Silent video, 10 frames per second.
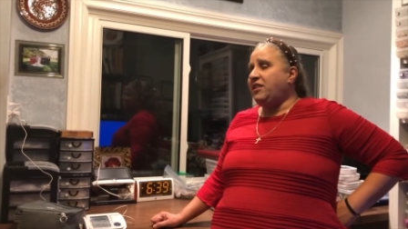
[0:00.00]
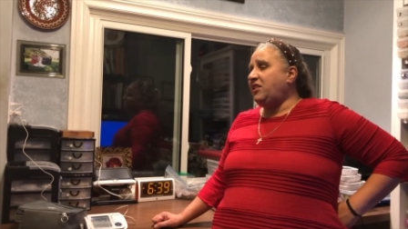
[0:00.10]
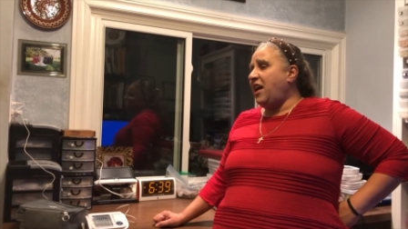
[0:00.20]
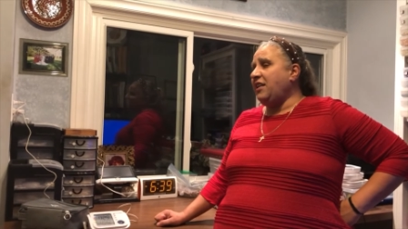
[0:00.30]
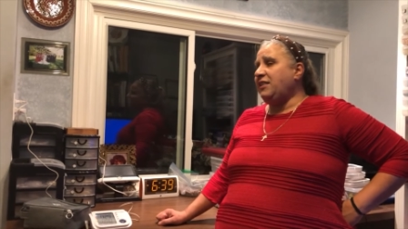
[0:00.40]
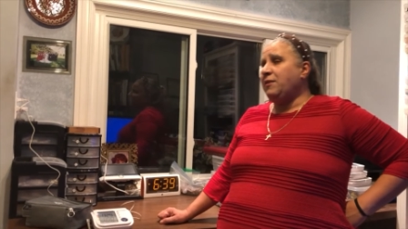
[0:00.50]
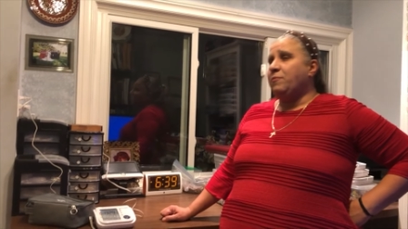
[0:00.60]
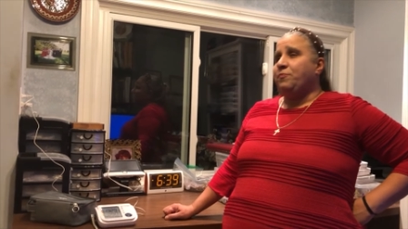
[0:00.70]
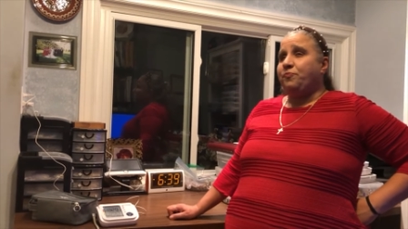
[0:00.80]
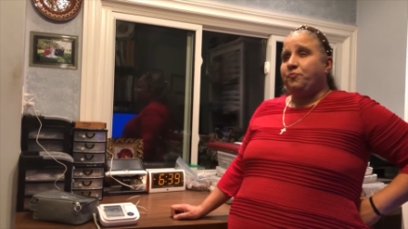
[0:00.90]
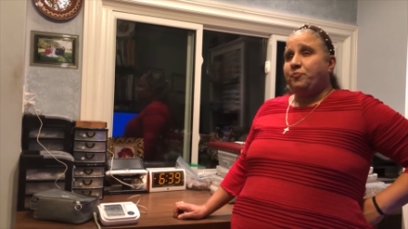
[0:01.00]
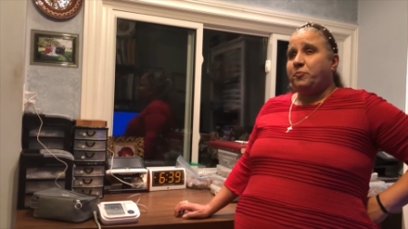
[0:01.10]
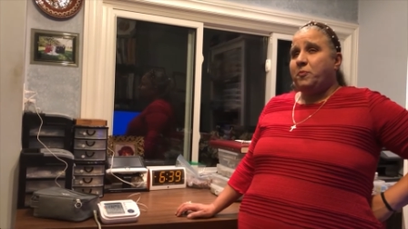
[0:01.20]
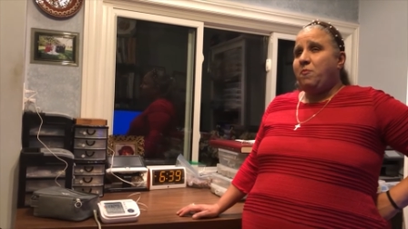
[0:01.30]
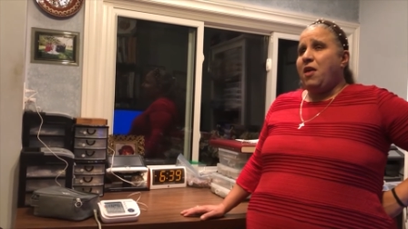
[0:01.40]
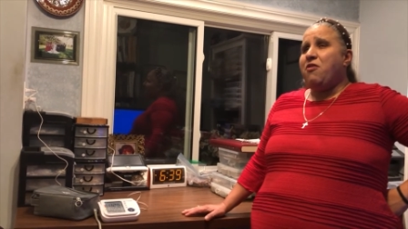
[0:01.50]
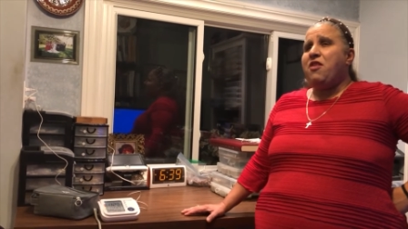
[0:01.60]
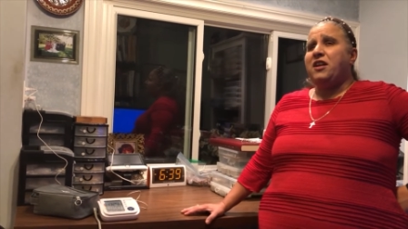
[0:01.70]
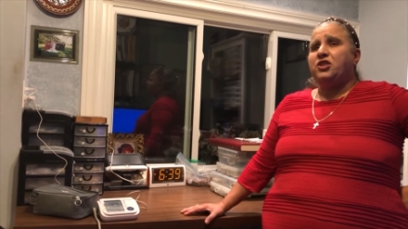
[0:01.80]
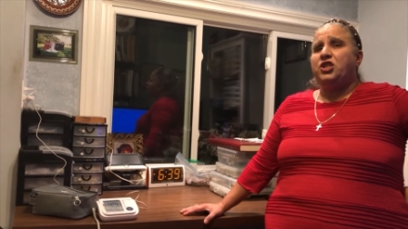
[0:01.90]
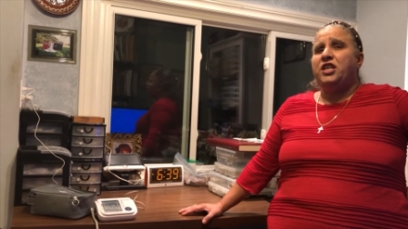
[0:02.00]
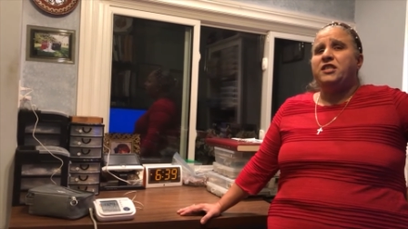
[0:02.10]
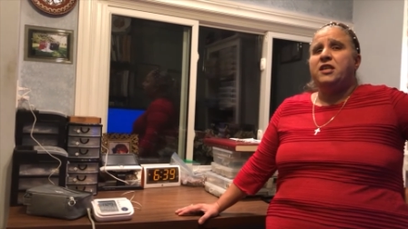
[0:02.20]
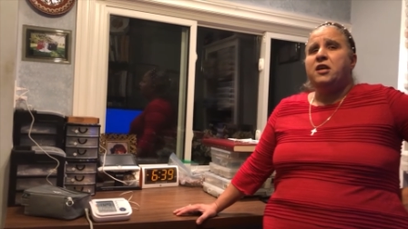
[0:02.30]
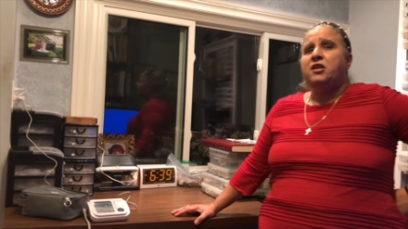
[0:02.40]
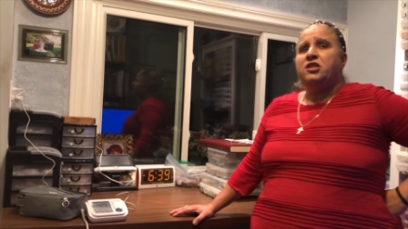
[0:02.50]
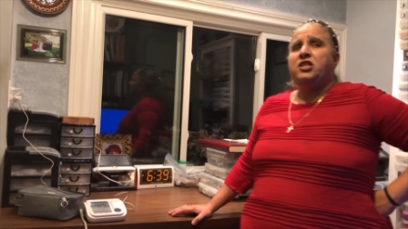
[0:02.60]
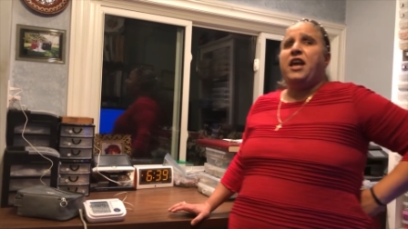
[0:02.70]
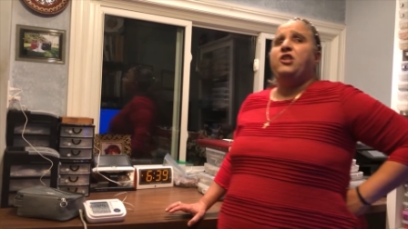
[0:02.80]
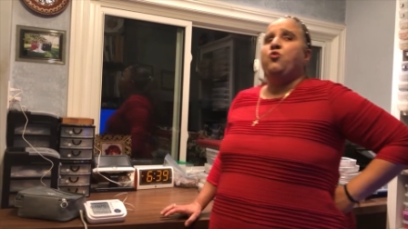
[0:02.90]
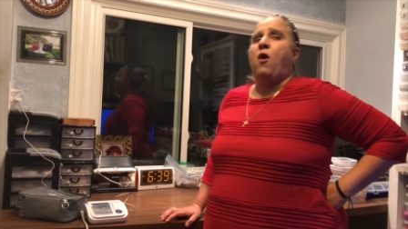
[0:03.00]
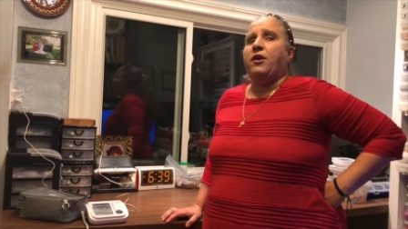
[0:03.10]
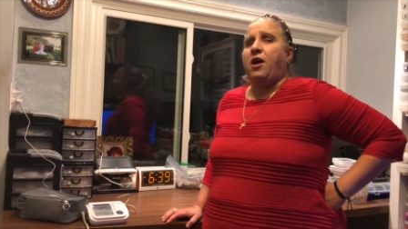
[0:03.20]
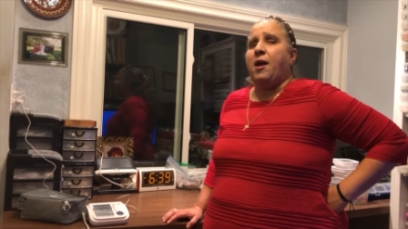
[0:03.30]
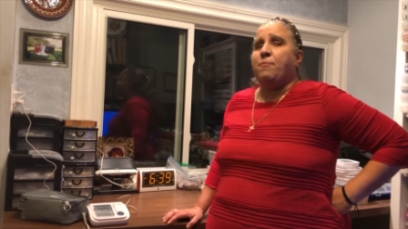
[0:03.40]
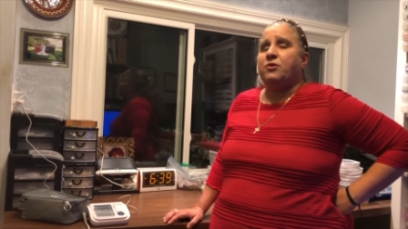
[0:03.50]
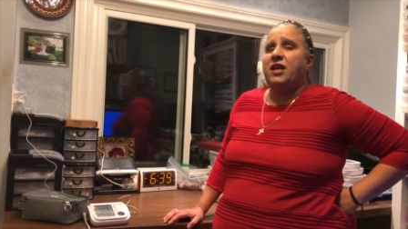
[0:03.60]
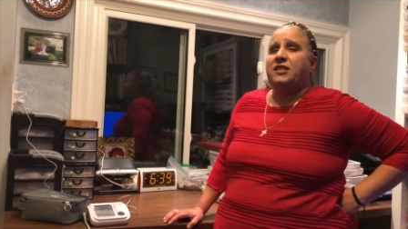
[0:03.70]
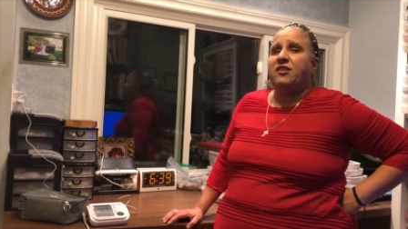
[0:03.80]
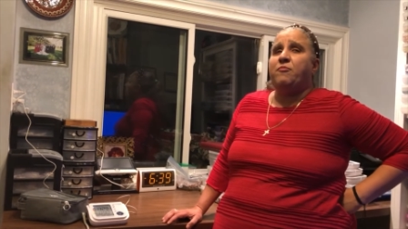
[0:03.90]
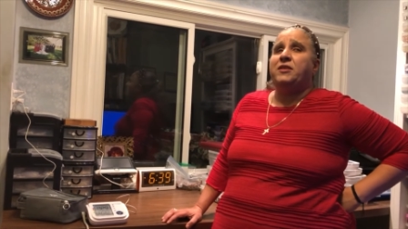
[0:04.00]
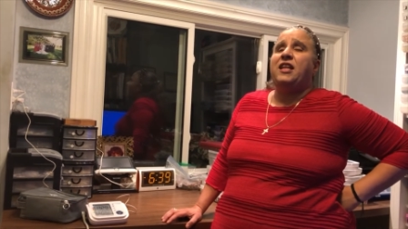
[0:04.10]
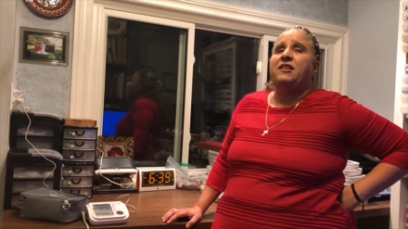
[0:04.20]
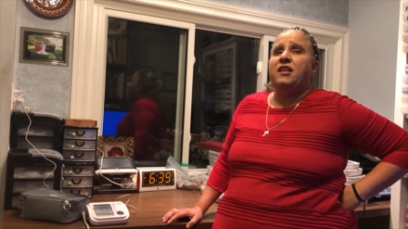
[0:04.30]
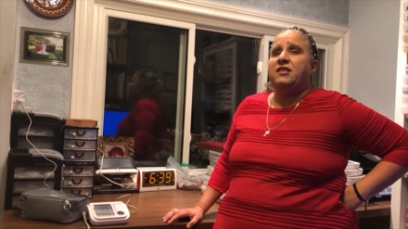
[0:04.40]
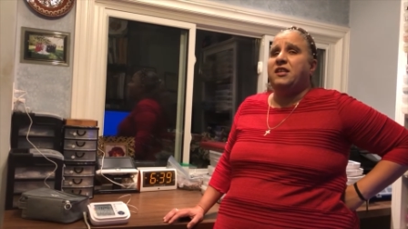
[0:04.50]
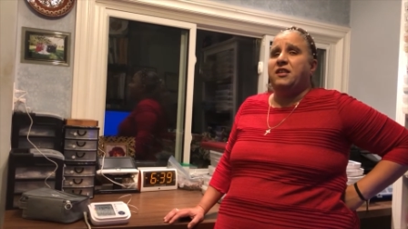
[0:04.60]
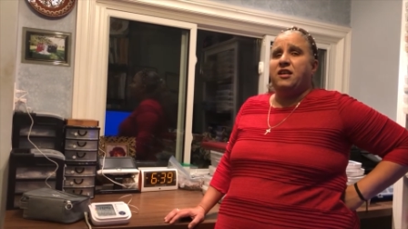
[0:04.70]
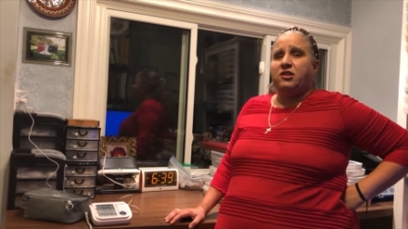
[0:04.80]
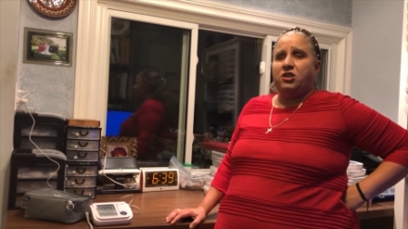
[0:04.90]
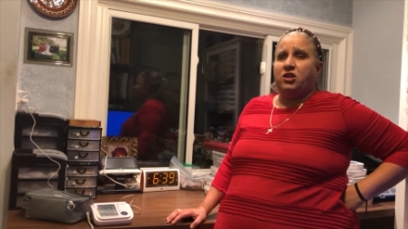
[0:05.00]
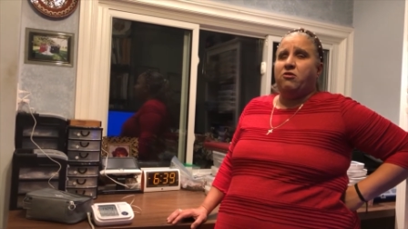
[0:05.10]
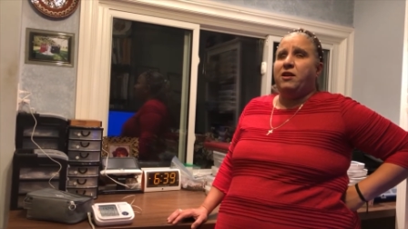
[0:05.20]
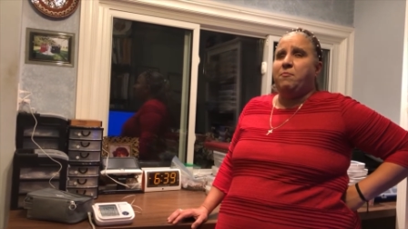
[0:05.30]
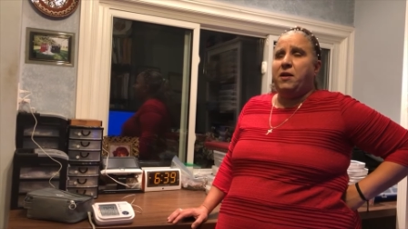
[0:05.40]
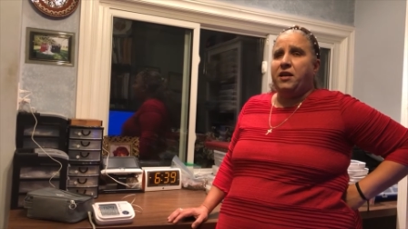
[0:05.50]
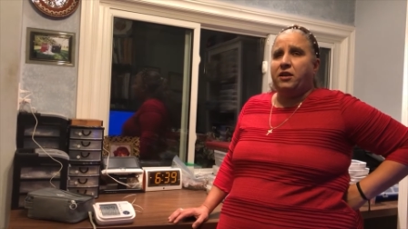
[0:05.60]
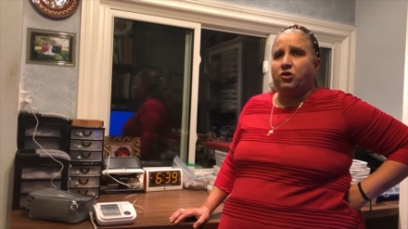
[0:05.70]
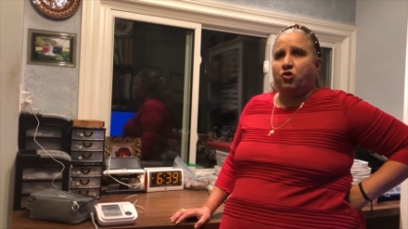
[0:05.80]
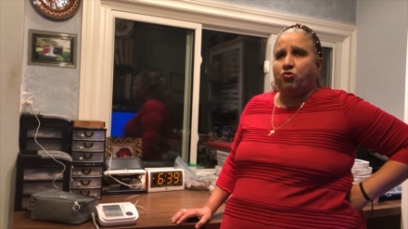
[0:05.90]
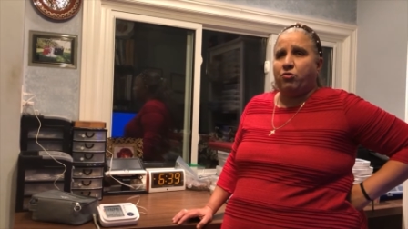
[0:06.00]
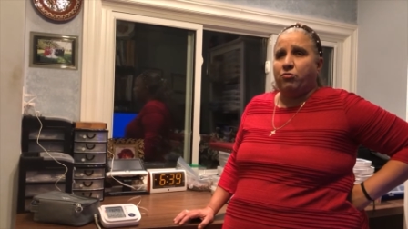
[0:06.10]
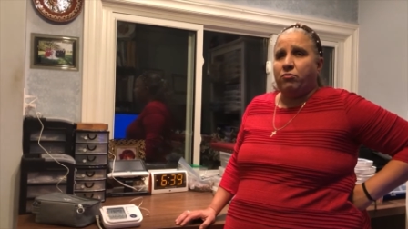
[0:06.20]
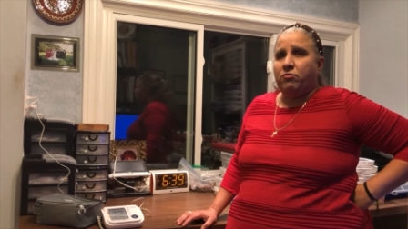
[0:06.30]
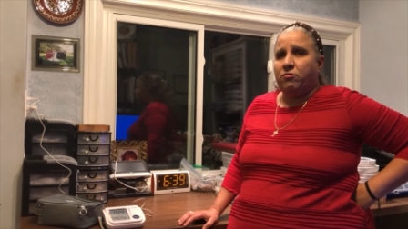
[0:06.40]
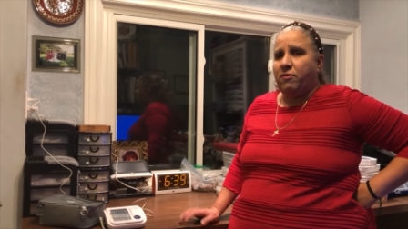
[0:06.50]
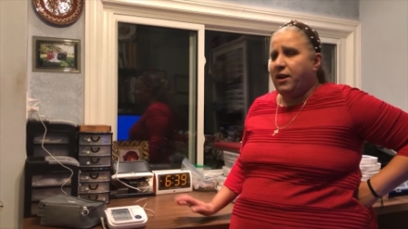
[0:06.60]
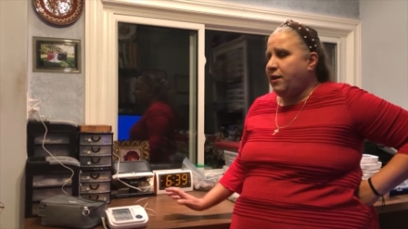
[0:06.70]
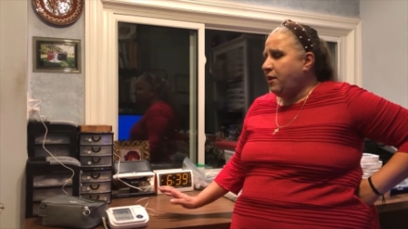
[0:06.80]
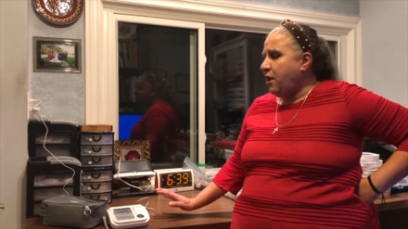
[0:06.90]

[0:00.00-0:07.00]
says that she's stage 1 hypertensive, but that doesn't necessarily mean it's true, right?